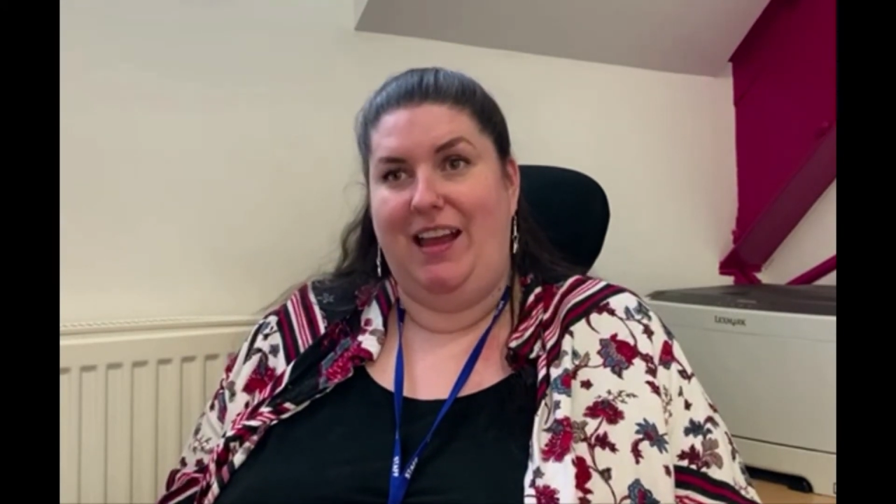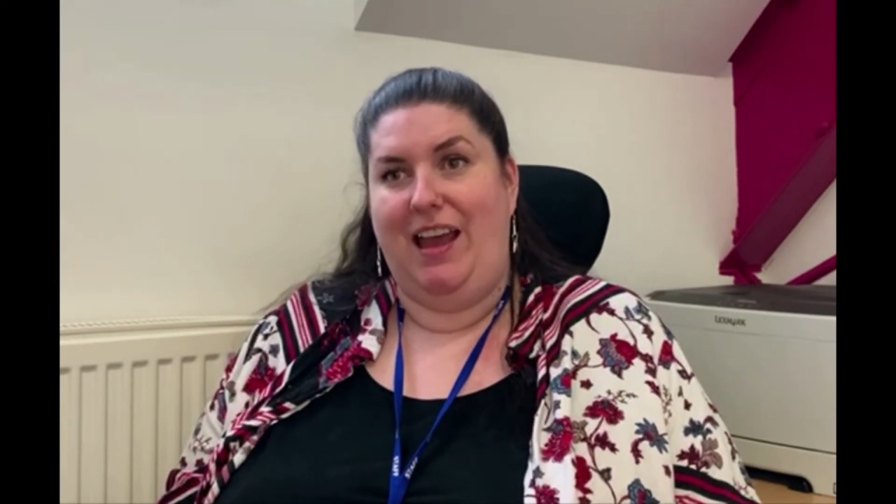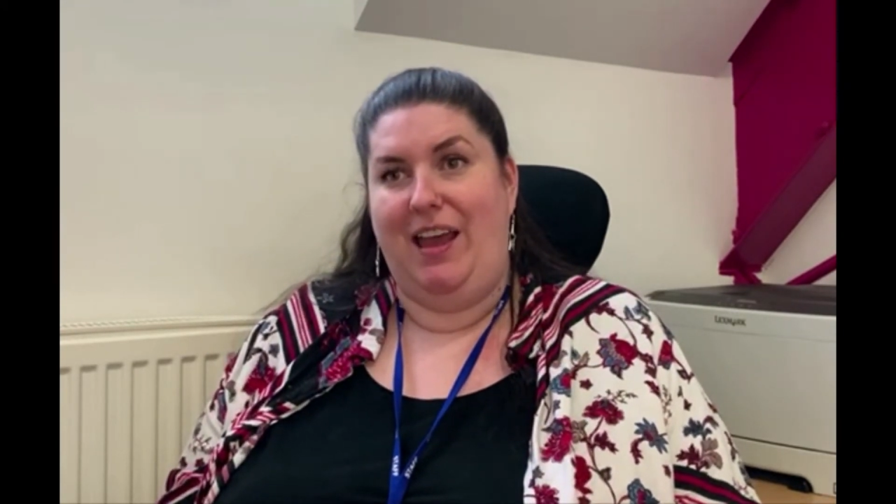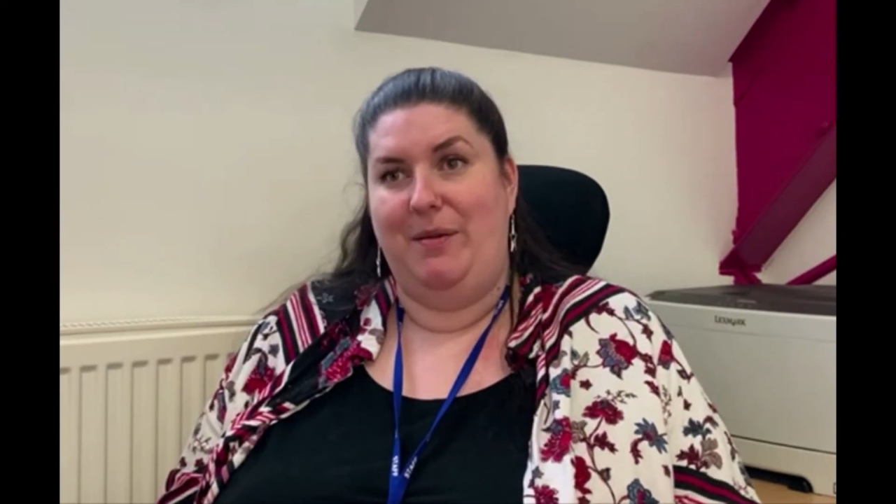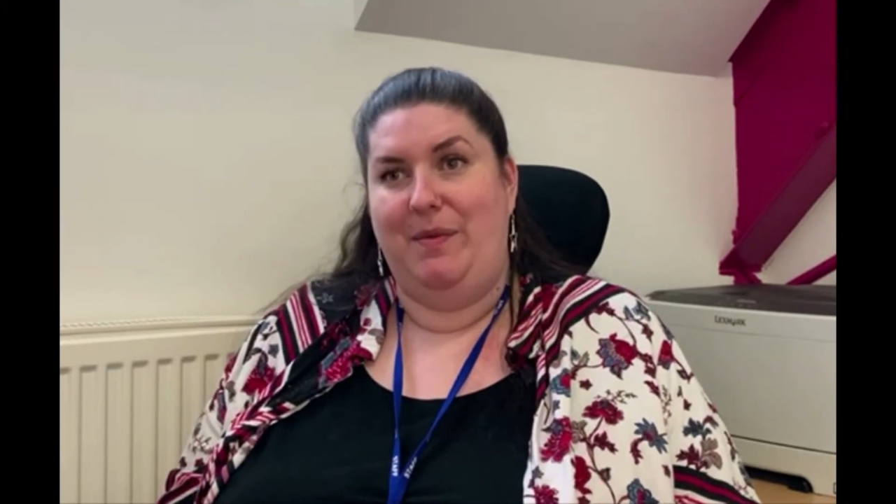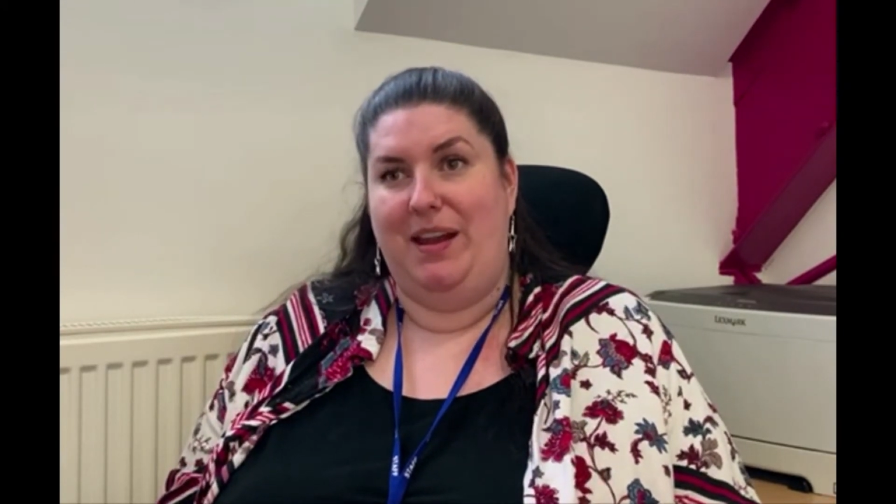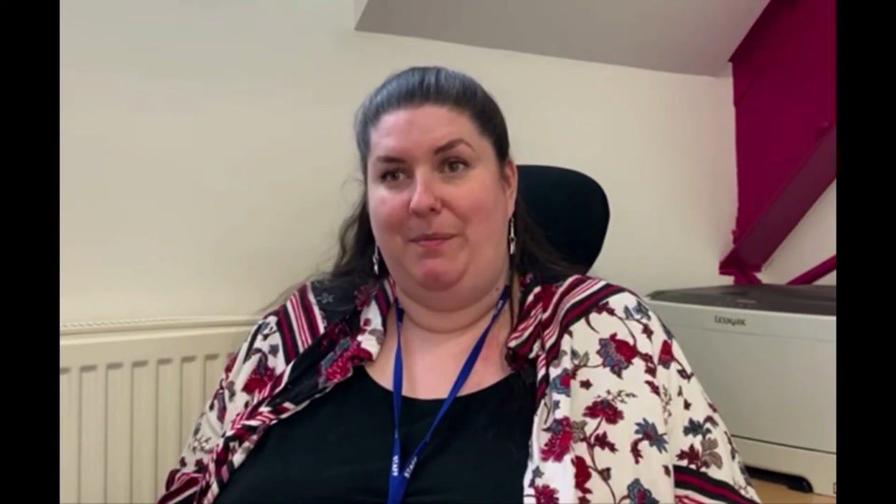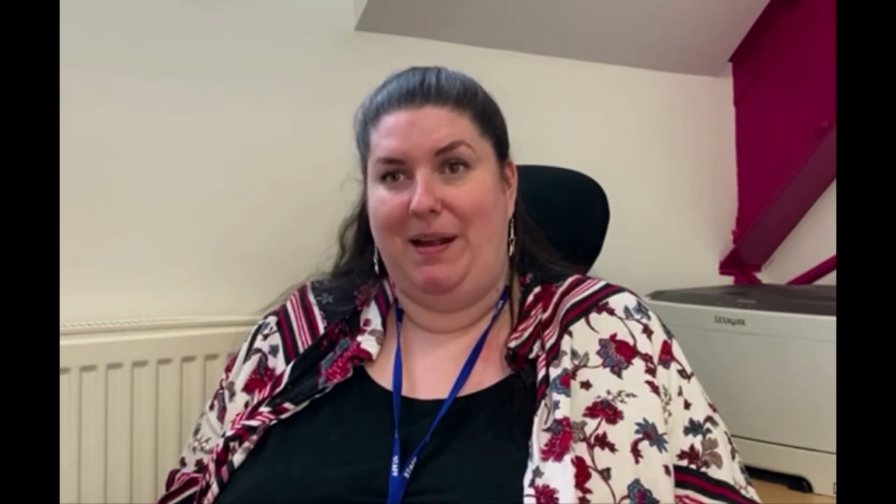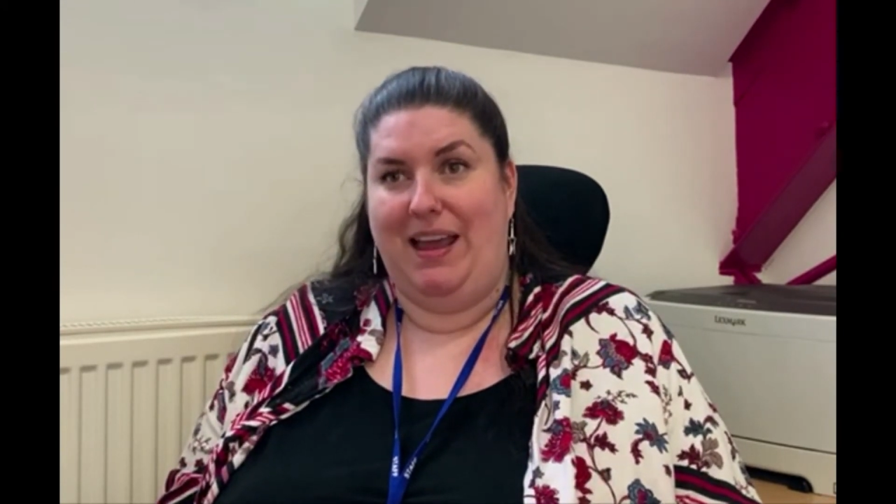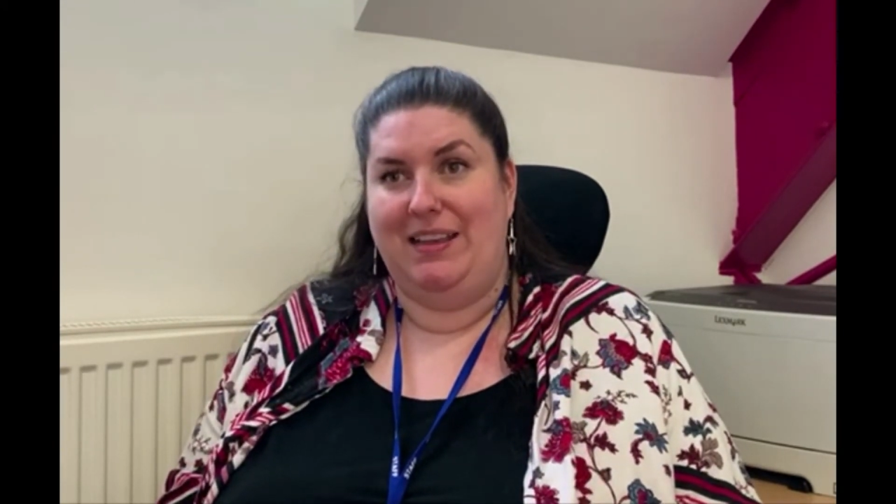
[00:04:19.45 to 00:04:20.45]
and
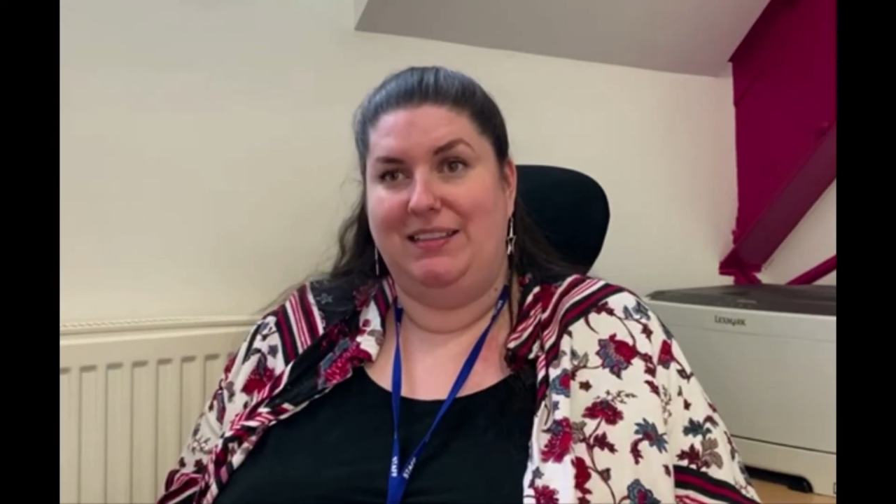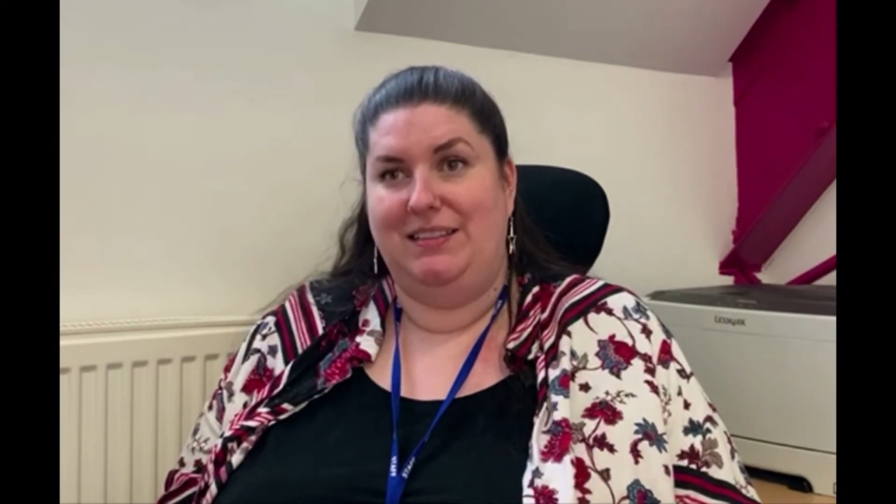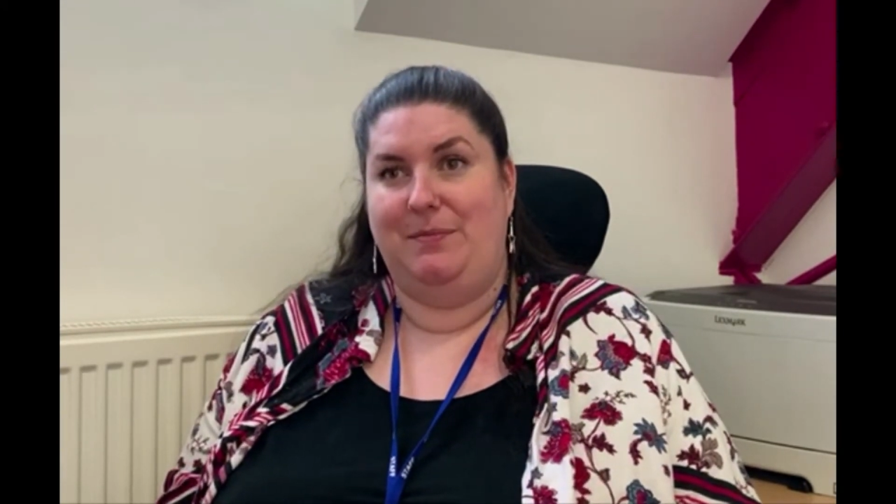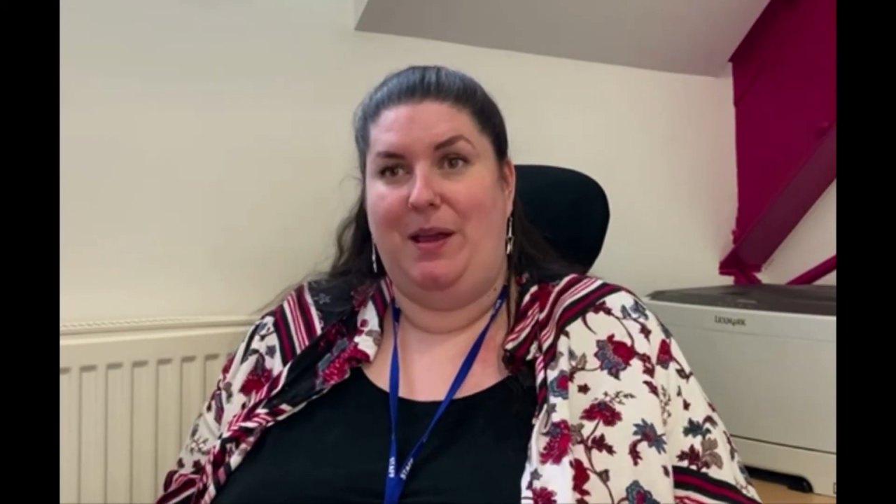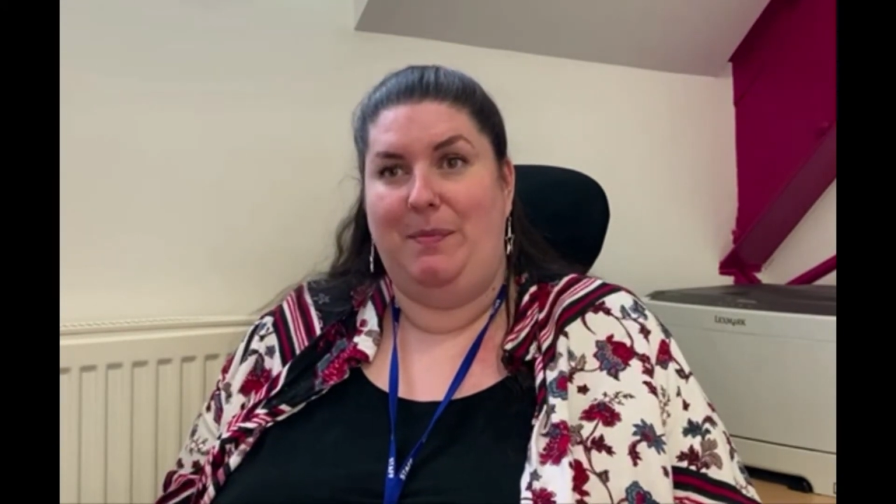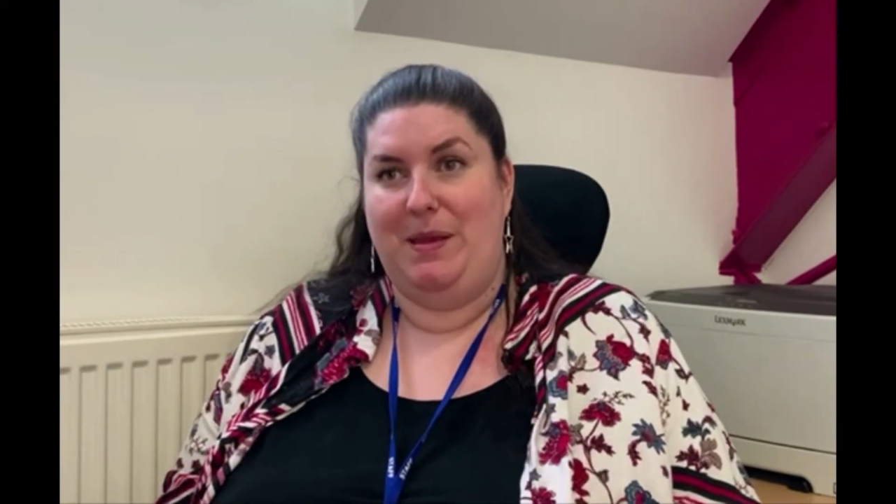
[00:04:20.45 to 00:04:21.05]
a place where